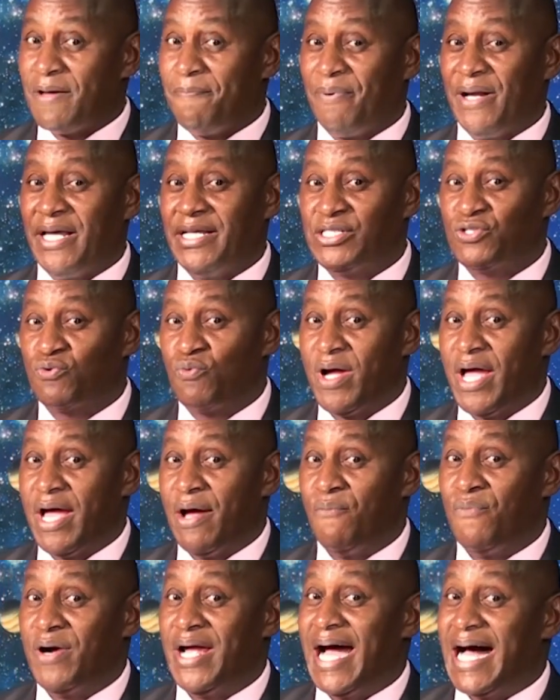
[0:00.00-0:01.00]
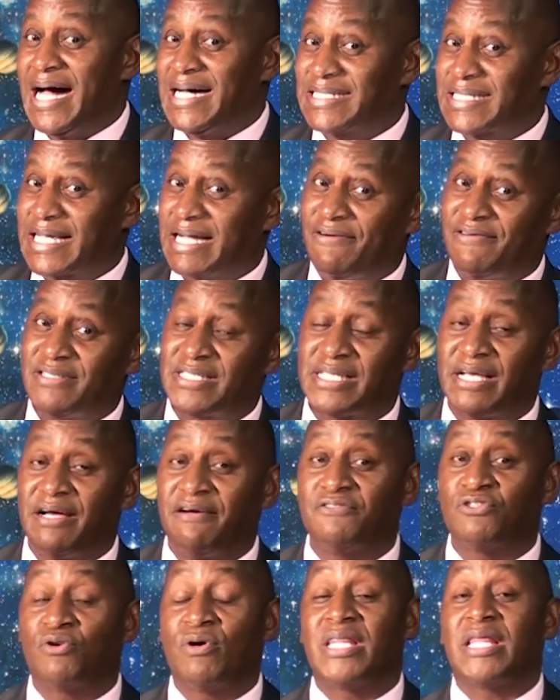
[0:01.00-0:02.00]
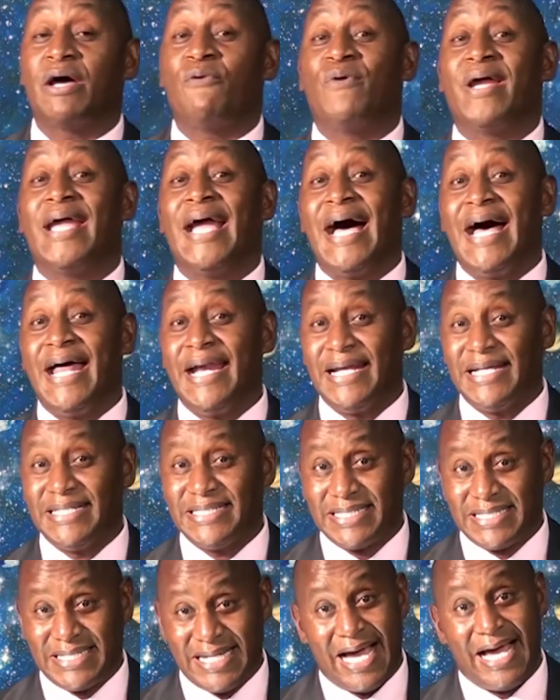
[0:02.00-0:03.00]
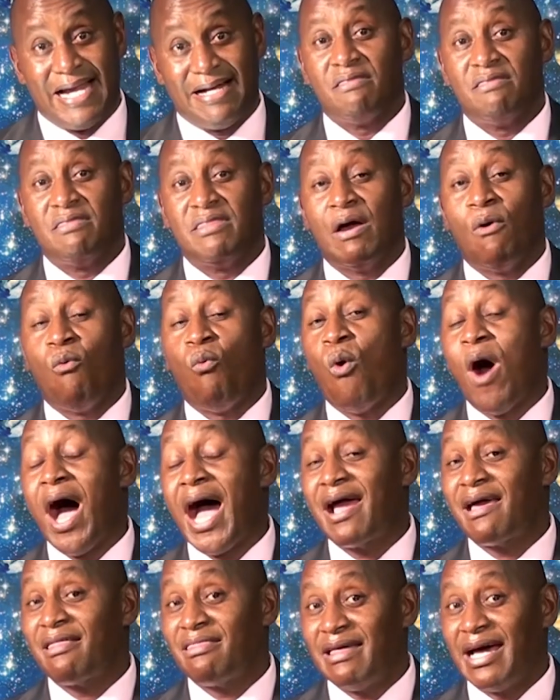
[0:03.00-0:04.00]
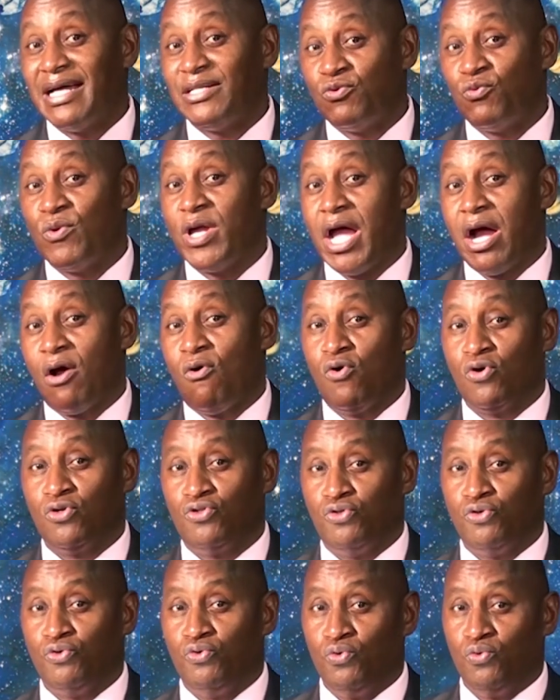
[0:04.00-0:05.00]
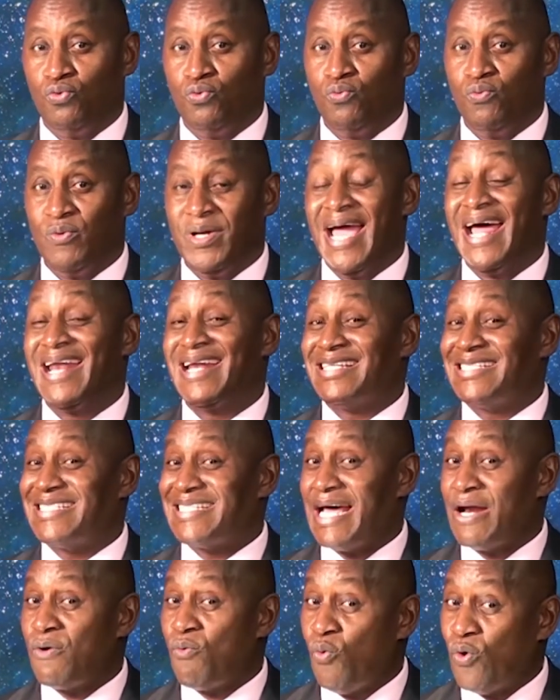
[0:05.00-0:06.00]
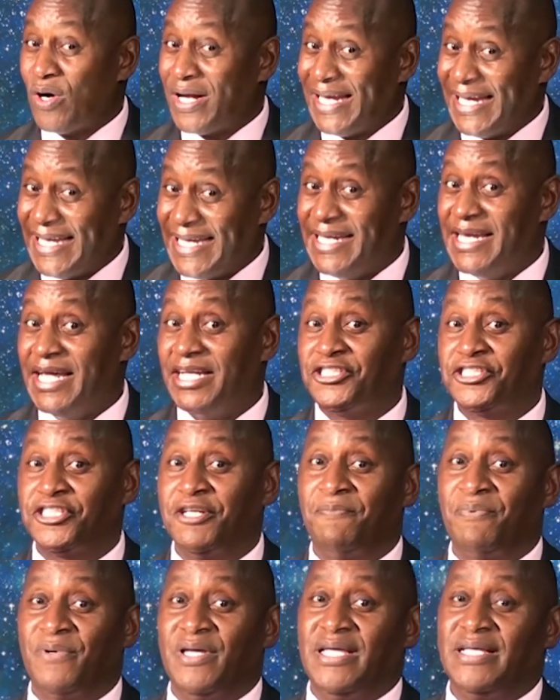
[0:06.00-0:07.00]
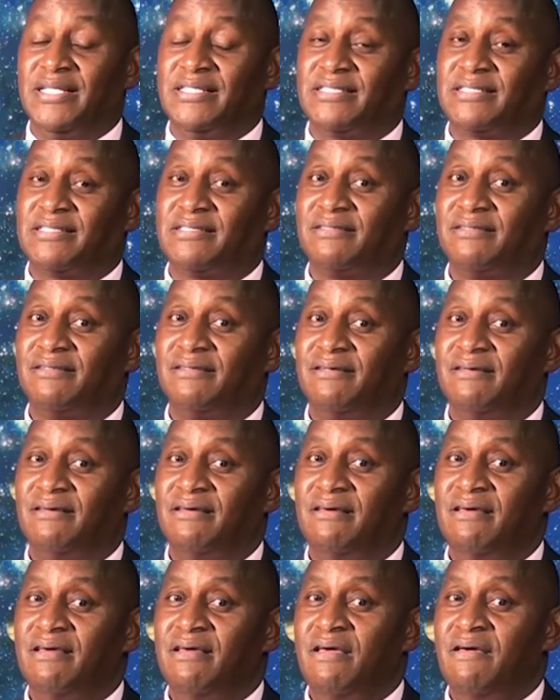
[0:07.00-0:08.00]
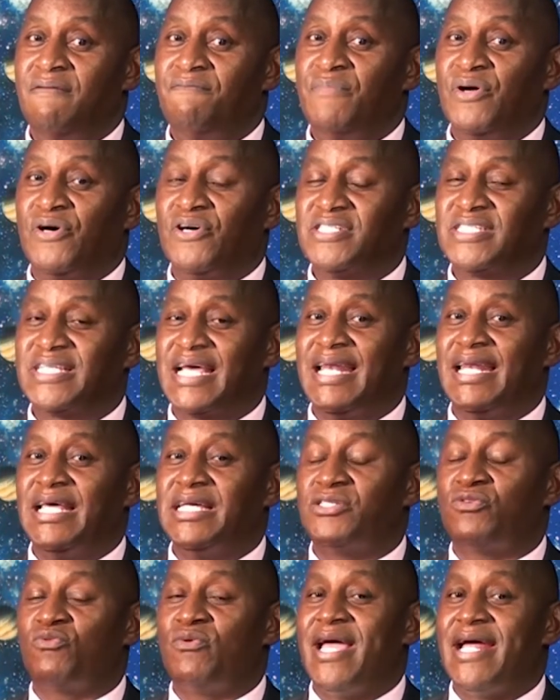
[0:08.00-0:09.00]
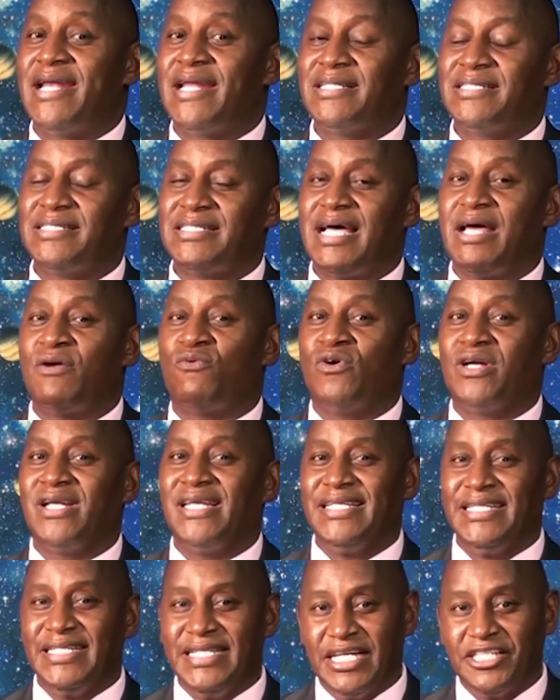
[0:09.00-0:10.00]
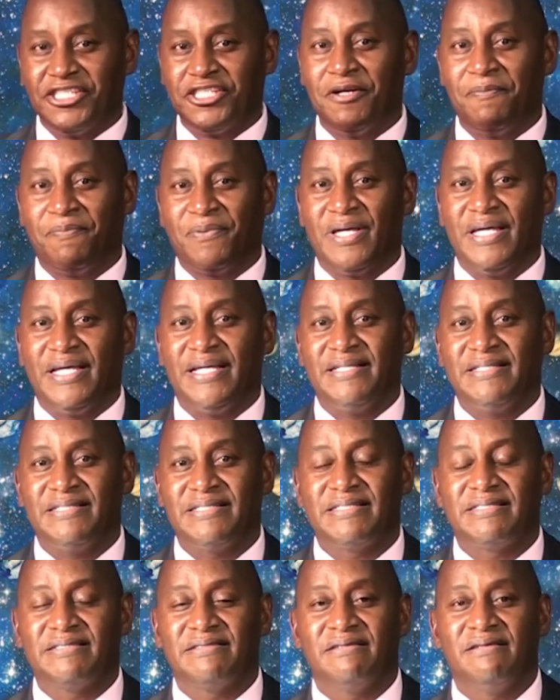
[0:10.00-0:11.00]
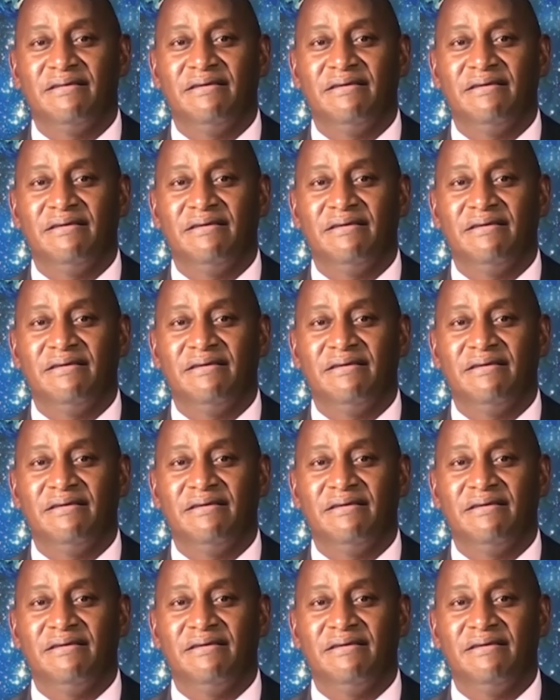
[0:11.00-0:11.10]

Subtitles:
place where we ask ourselves whether we understand the work that we are called to do. We understand what leadership is. Because unless we understand what leadership is,